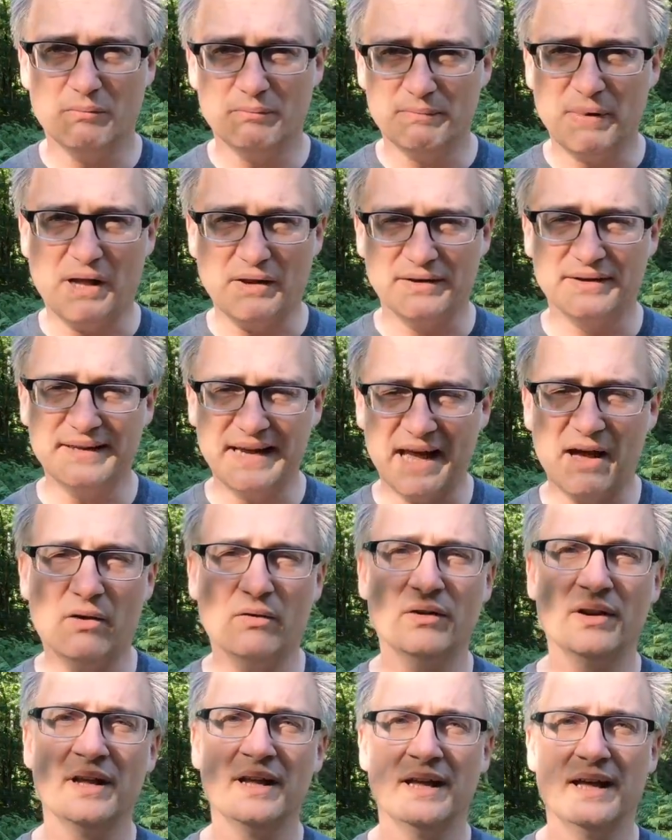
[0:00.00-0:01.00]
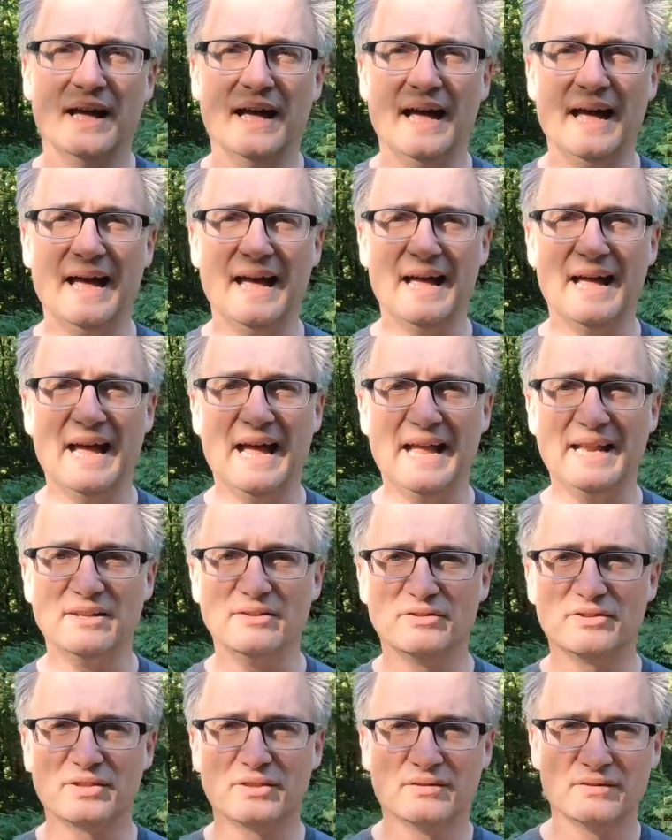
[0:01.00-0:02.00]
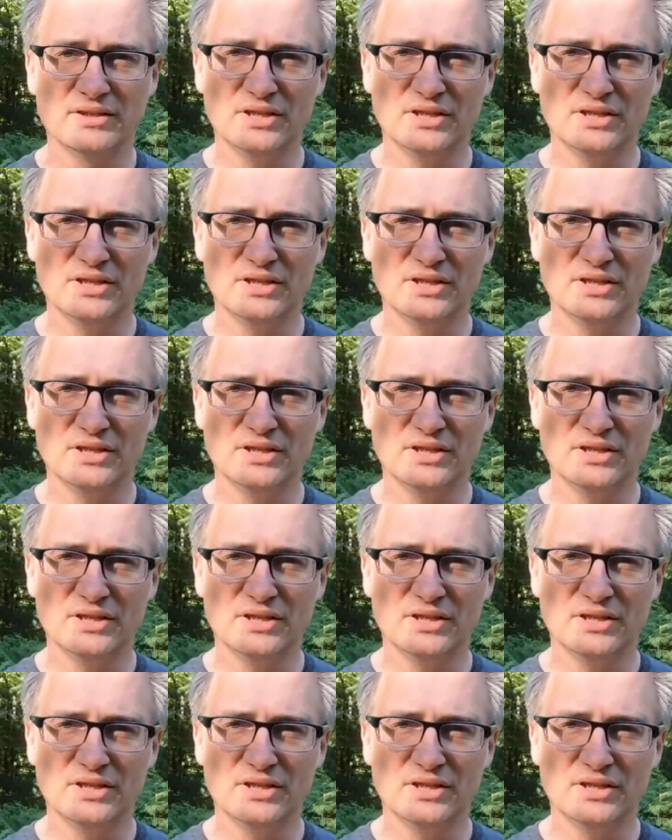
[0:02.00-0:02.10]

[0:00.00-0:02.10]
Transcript: buttoned down, and